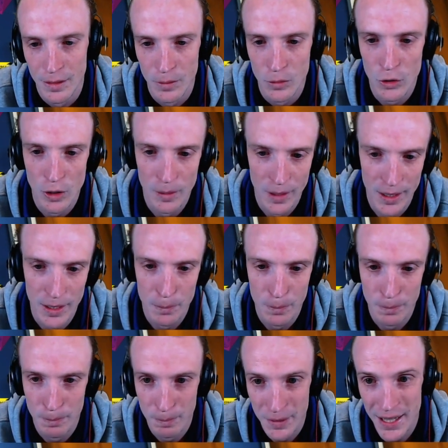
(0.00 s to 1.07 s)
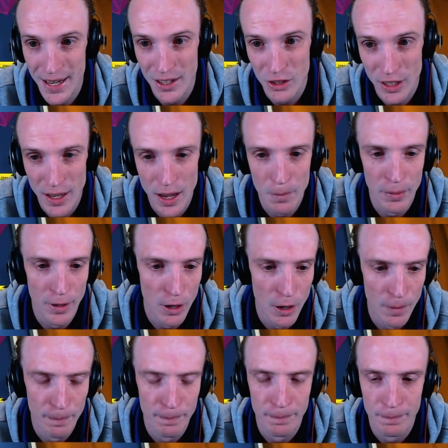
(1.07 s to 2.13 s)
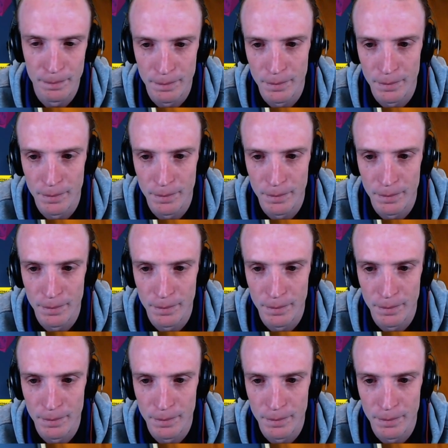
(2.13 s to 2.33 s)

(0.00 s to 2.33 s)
Assuming it's potentially Umbreon.